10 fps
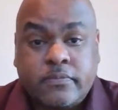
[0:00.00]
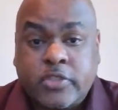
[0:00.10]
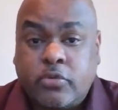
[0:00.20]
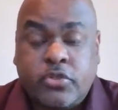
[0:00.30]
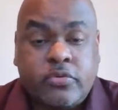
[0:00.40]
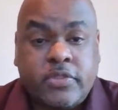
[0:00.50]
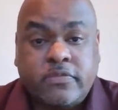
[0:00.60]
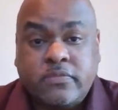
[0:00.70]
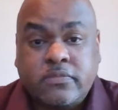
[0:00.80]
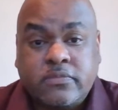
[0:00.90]
Go do it.
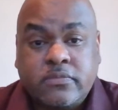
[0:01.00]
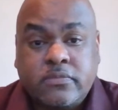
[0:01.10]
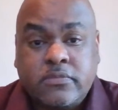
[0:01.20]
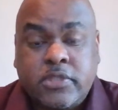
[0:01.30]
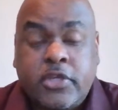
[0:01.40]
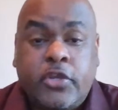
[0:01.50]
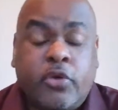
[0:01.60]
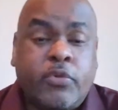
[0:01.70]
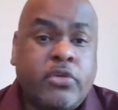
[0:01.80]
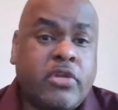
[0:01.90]
You
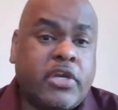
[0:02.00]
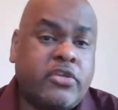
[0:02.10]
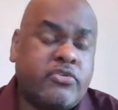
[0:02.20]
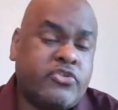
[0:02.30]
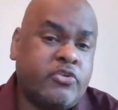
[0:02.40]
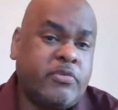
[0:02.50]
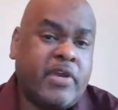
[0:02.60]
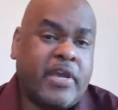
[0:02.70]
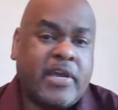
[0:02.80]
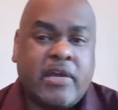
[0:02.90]
know, when you look at YouTube, you
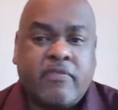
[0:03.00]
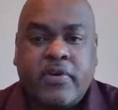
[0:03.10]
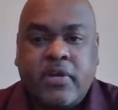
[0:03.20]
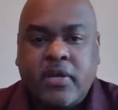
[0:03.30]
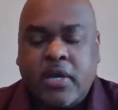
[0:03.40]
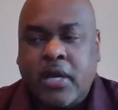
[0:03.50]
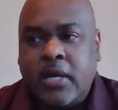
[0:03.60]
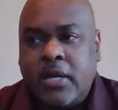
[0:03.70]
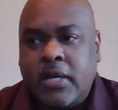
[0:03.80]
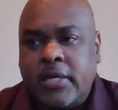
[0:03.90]
have
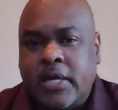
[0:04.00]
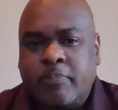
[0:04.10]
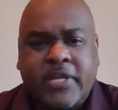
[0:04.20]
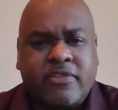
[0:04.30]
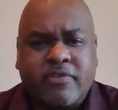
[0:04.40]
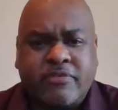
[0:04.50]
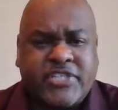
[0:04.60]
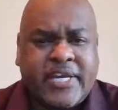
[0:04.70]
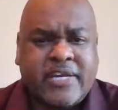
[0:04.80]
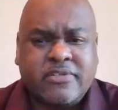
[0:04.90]
uh, a plethora of
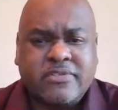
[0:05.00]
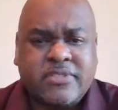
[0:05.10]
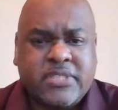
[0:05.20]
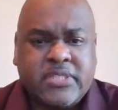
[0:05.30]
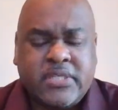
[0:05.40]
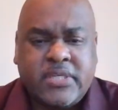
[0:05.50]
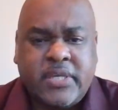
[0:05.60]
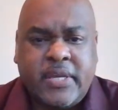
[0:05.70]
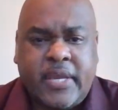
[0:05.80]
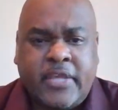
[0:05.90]
channels
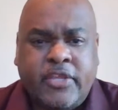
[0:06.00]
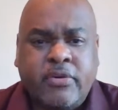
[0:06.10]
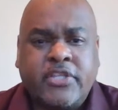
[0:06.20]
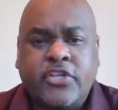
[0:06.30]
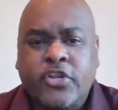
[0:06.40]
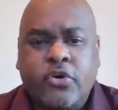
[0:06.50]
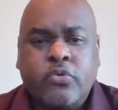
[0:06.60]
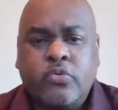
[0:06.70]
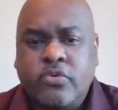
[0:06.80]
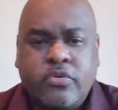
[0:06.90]
and you get to
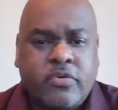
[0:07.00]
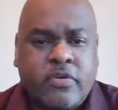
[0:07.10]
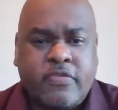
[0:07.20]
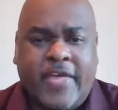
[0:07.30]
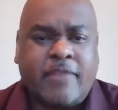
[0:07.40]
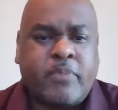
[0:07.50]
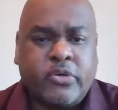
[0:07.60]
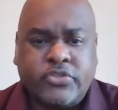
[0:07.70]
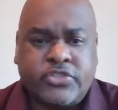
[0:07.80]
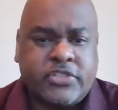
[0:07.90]
know that
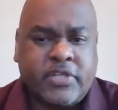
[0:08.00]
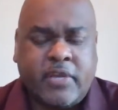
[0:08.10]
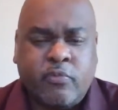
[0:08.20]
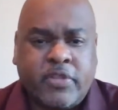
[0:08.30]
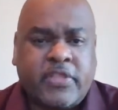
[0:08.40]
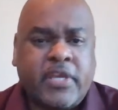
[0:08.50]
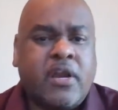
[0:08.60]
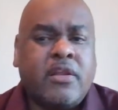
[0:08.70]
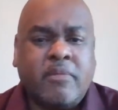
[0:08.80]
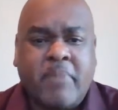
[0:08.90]
person and what they're
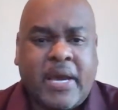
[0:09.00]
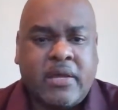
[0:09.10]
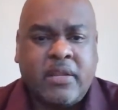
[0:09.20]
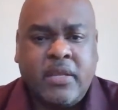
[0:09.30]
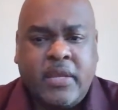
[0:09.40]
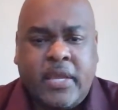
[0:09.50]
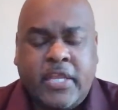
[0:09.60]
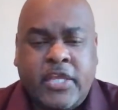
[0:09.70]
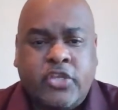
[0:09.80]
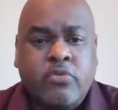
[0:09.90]
all about. And
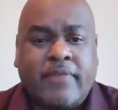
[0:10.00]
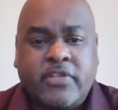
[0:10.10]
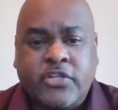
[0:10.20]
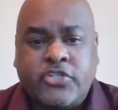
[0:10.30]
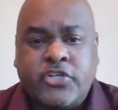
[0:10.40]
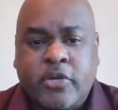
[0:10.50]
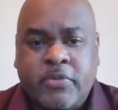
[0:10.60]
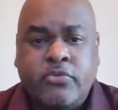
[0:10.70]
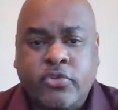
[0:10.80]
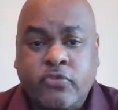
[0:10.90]
then you have to determine
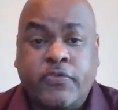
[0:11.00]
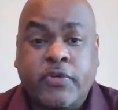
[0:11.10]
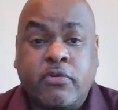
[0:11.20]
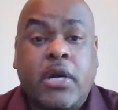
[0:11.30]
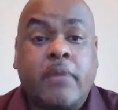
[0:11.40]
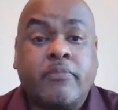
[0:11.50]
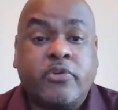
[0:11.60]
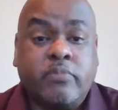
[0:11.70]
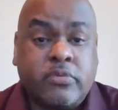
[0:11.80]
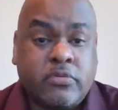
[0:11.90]
do you feel
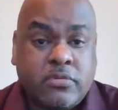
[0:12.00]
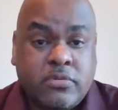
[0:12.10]
comfortable